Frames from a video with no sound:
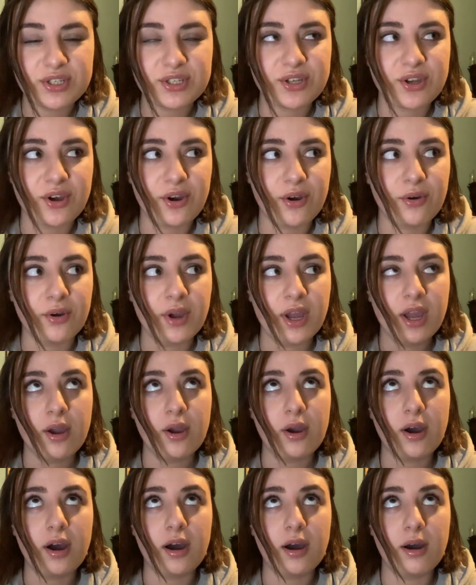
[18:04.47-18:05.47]
So
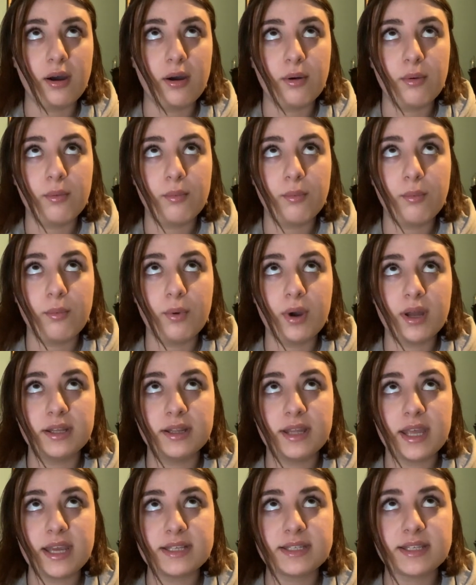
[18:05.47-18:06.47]
what
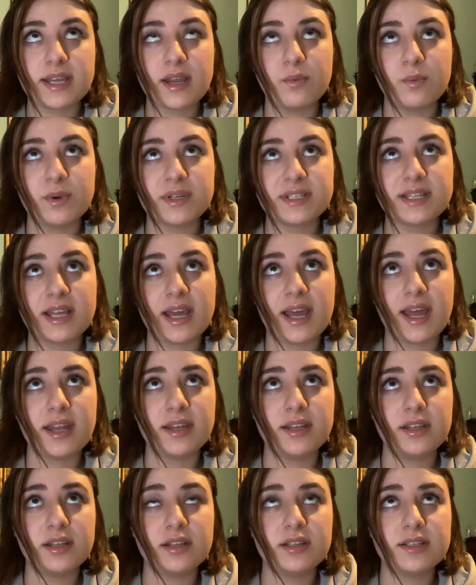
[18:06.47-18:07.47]
they said was
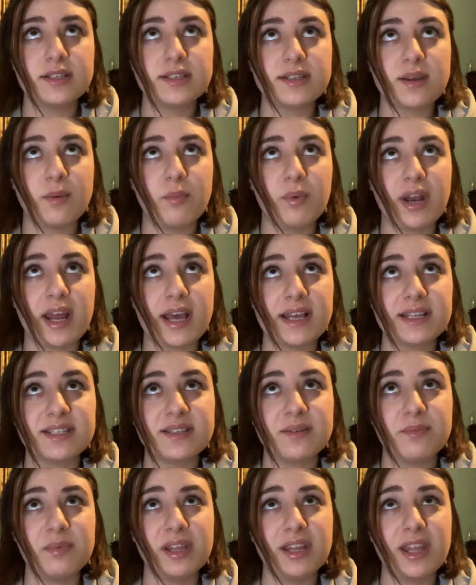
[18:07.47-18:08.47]
that someone has
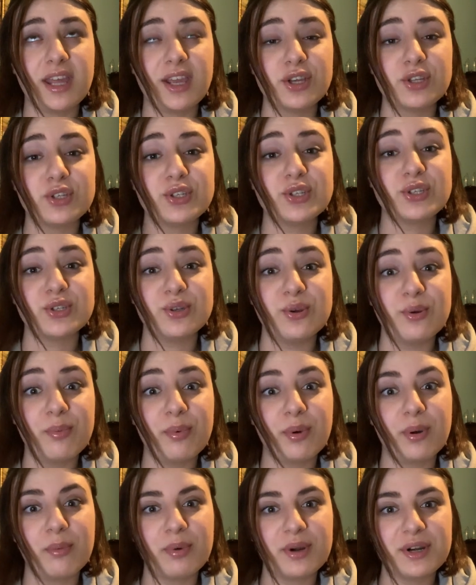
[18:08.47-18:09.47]
to be like a
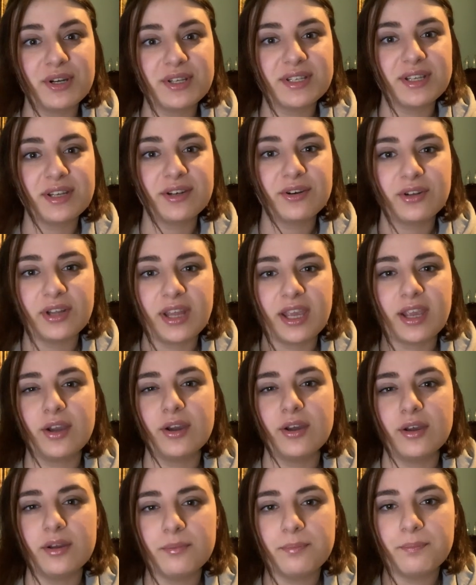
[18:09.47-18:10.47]
super person, or like
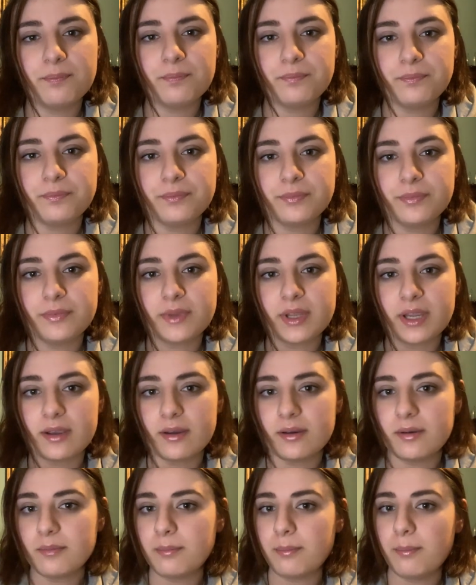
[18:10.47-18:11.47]
a
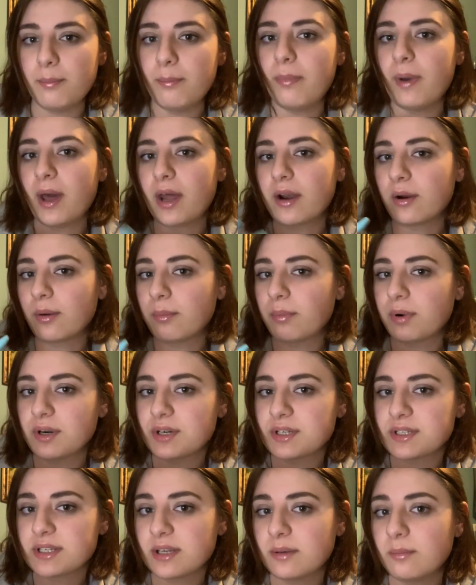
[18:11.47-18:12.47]
better
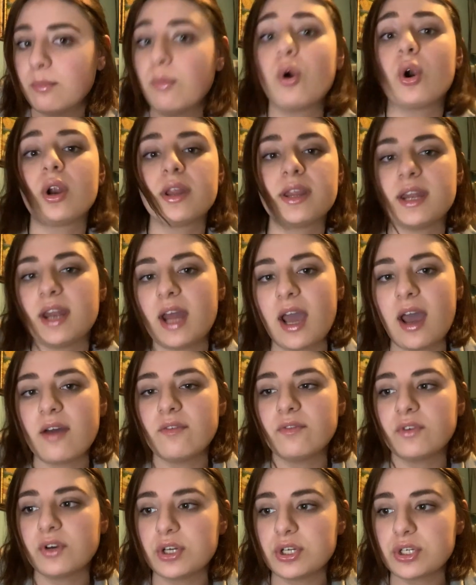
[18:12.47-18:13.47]
person, more than
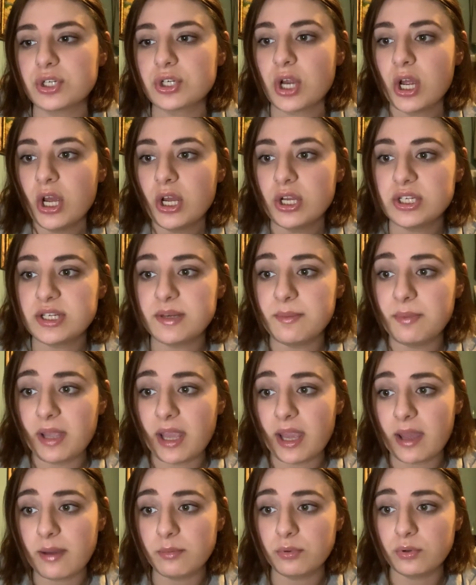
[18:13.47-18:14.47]
average, to be
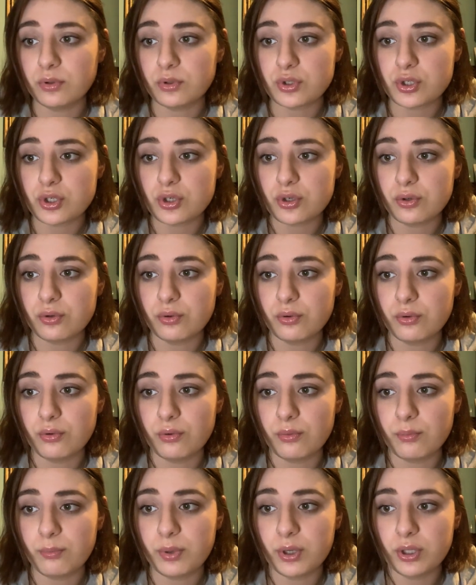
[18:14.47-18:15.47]
able
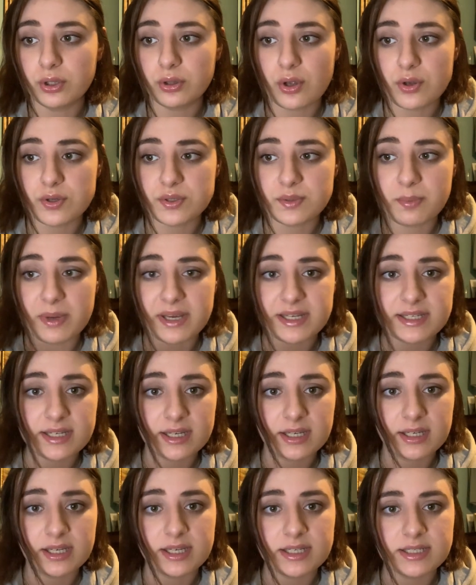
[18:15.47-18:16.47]
to put those
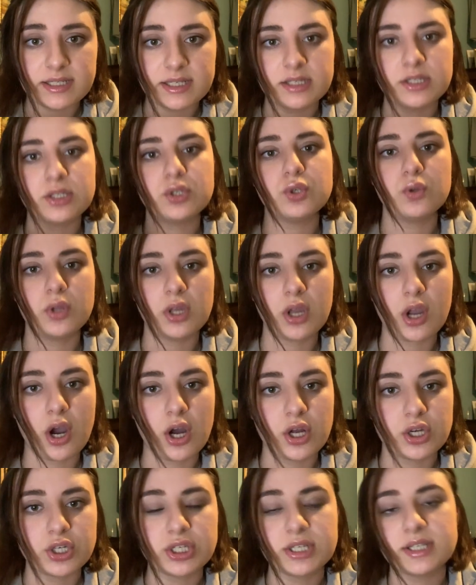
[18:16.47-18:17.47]
basic needs into the
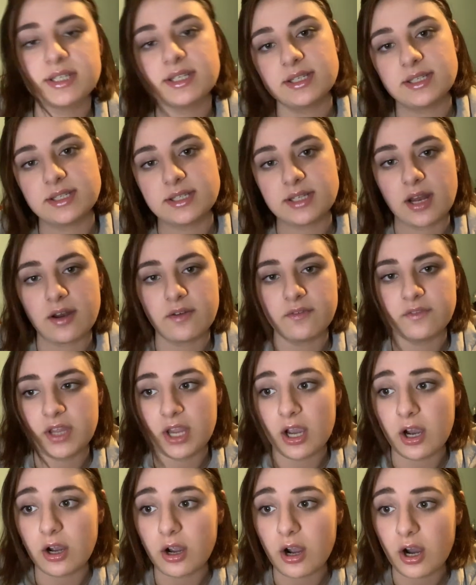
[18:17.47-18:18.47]
conscious instead of the
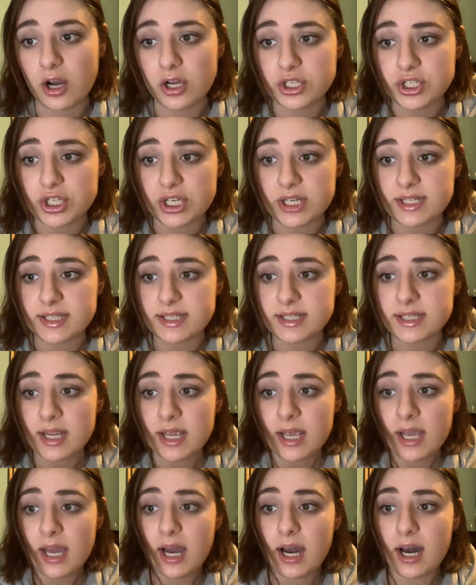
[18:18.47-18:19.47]
unconscious.
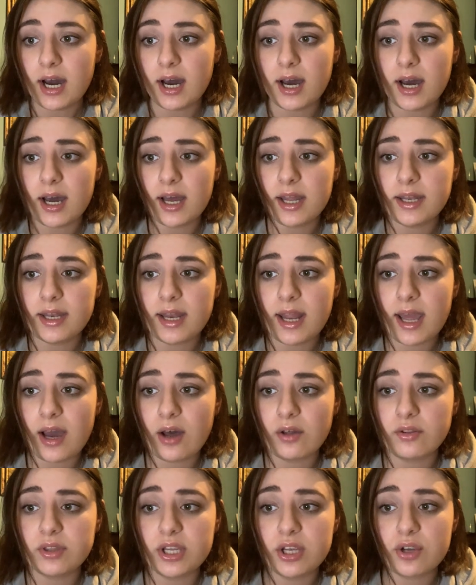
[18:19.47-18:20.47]

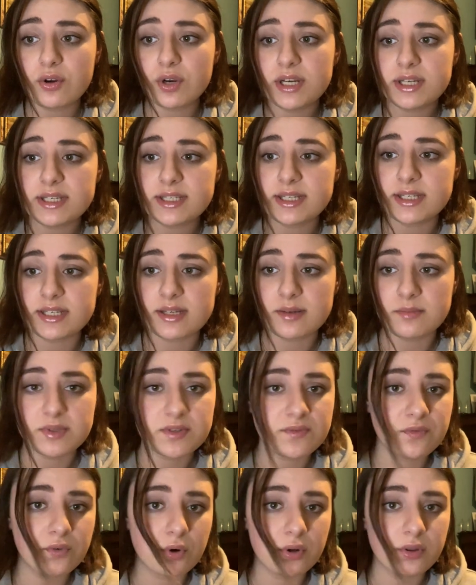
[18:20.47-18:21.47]
Now, the criticisms
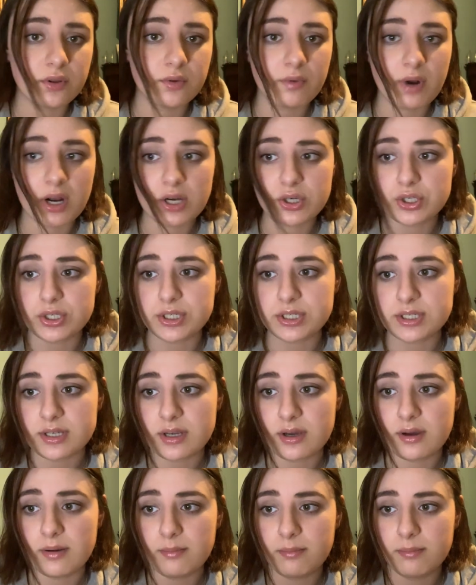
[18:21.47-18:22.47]
for the Rogers
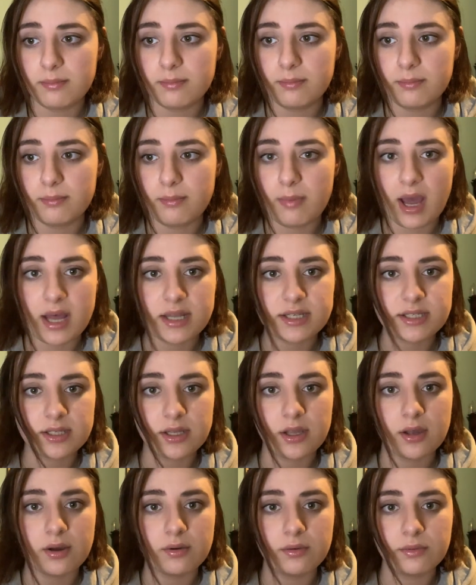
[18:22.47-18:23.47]

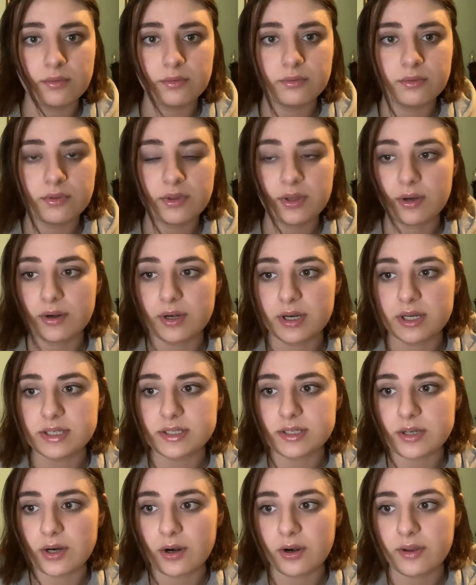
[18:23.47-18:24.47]
Maslow
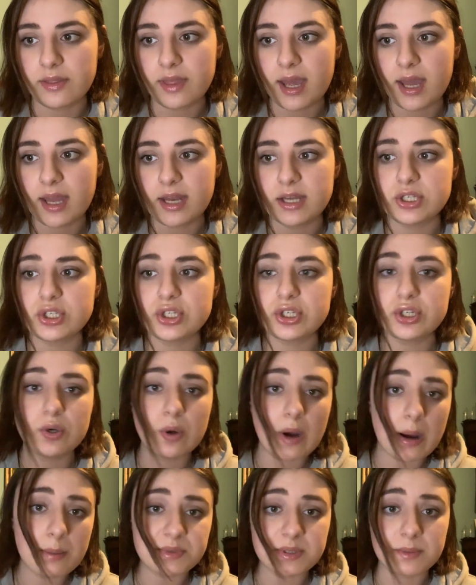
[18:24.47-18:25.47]
theories are that it's
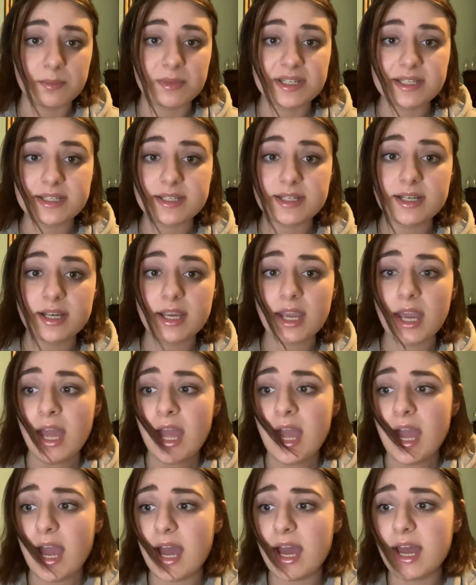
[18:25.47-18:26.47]
too optimistic,
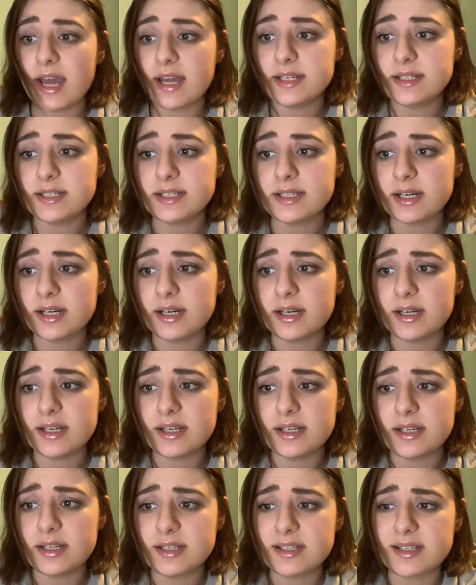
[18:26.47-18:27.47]
and
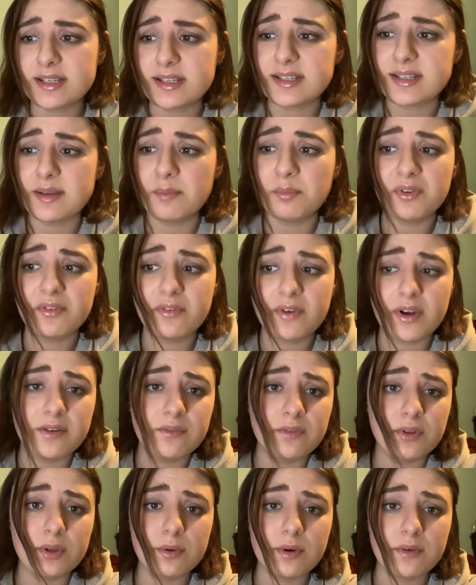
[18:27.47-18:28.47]
it's a simplified
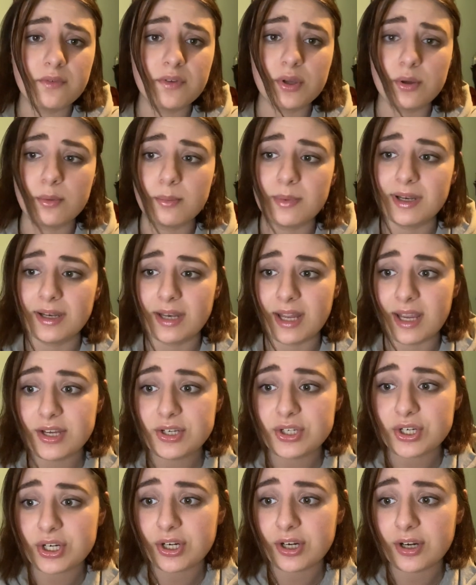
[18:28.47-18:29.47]
view of human
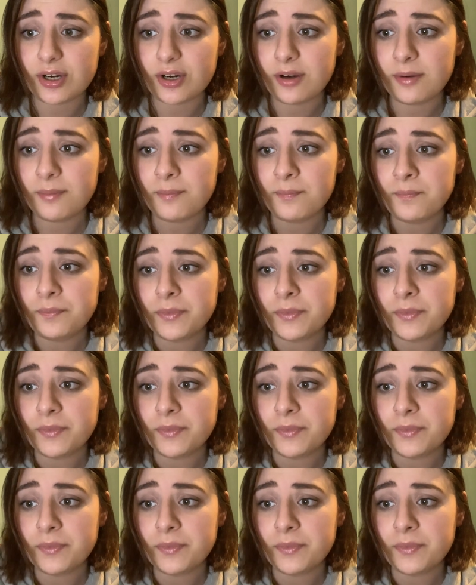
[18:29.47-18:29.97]
nature.